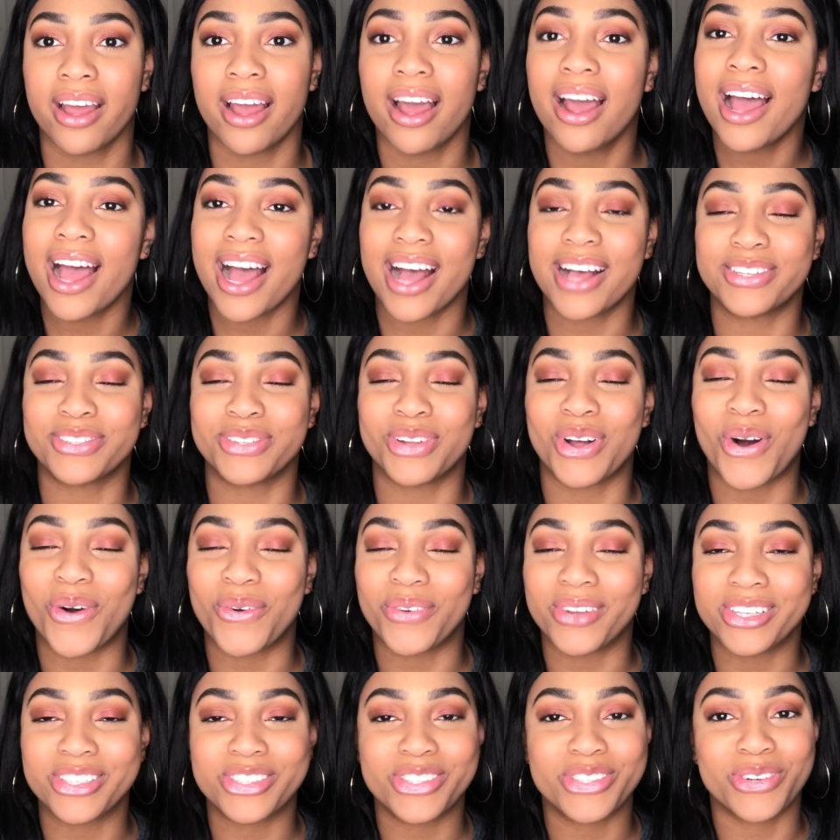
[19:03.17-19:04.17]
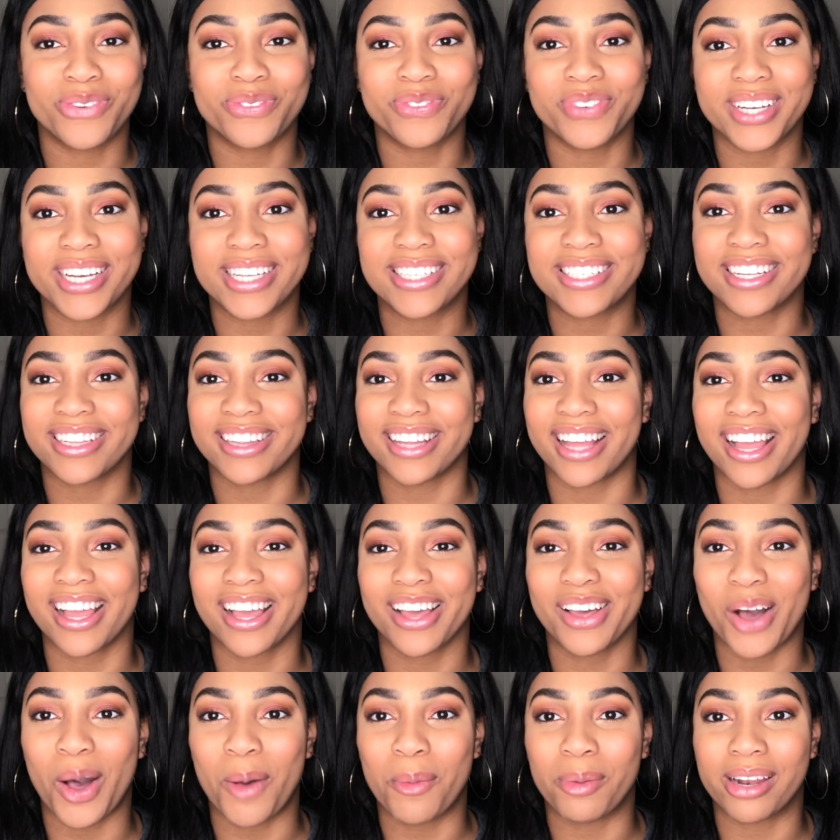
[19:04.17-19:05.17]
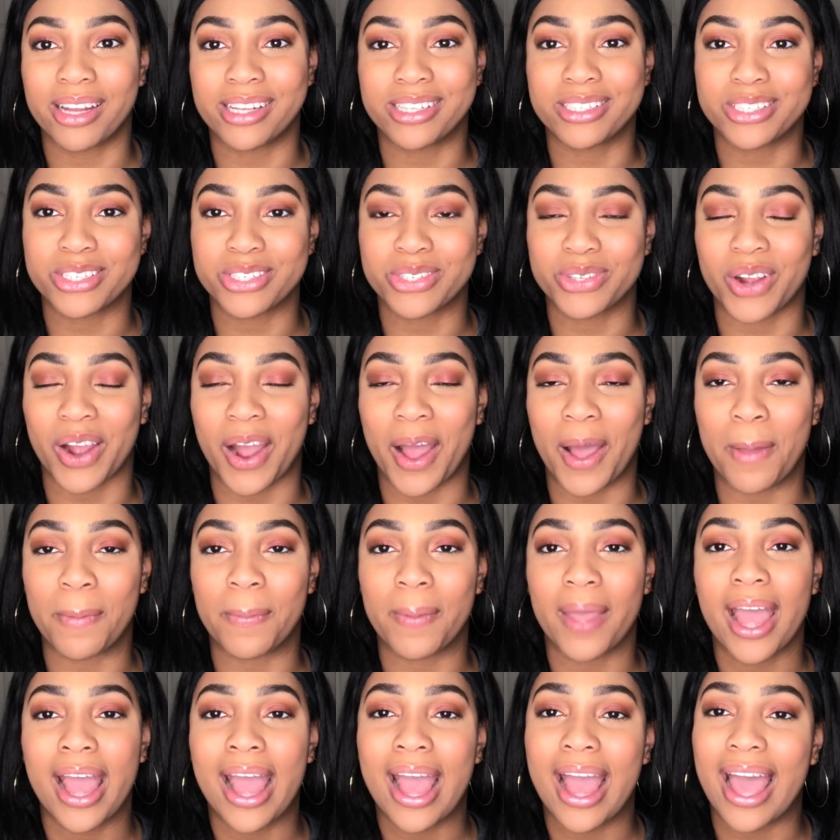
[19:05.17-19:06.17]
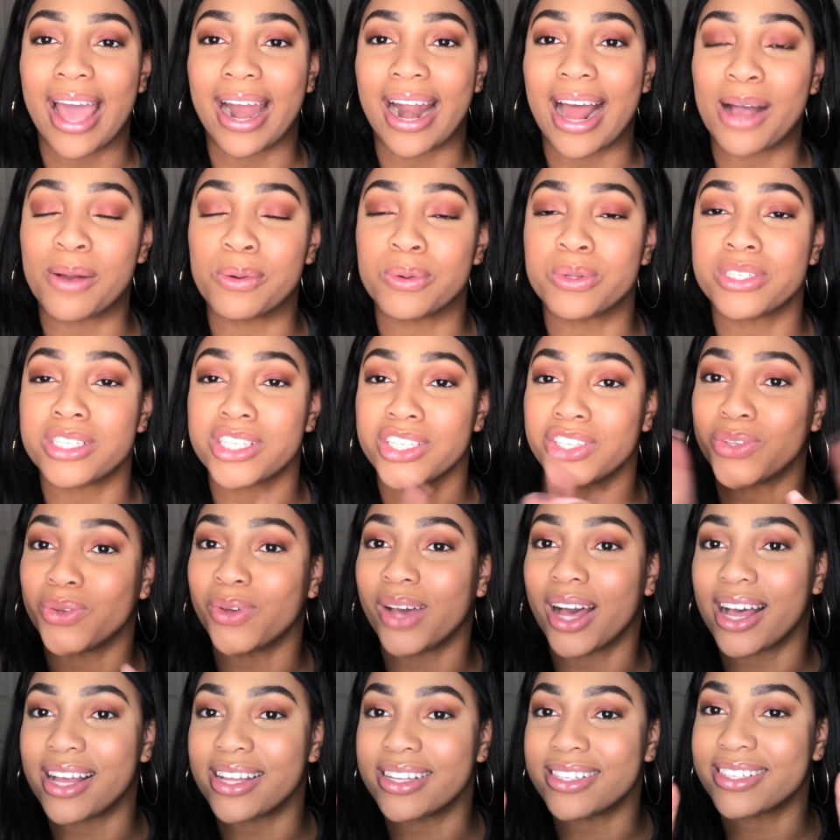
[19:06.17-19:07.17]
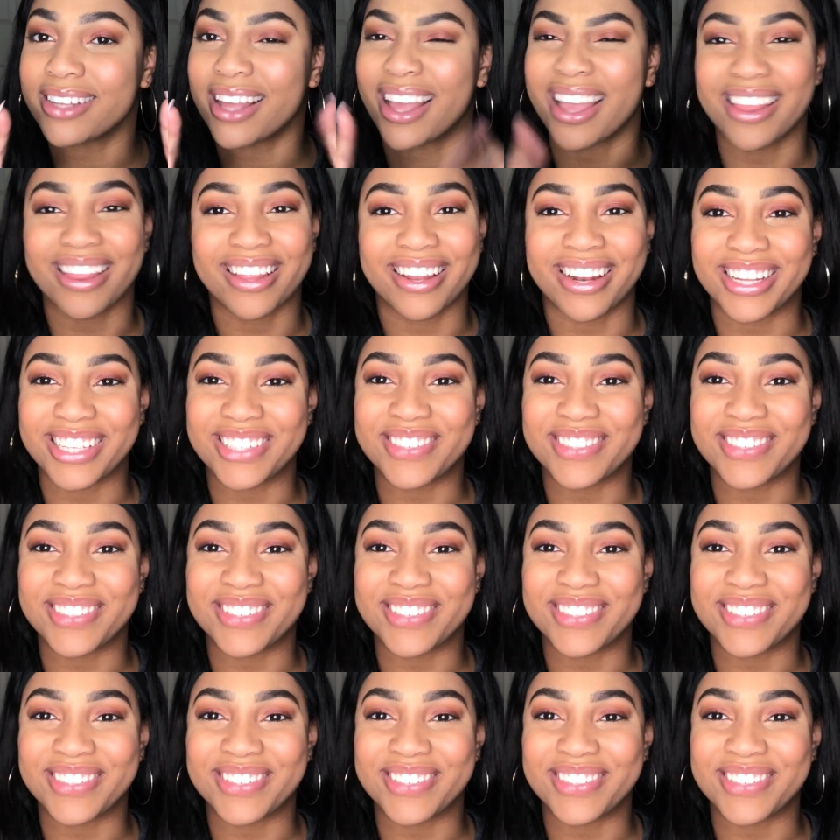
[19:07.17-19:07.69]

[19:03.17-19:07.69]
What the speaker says: As always, don't forget to like, comment, and subscribe, and I will see you guys in the next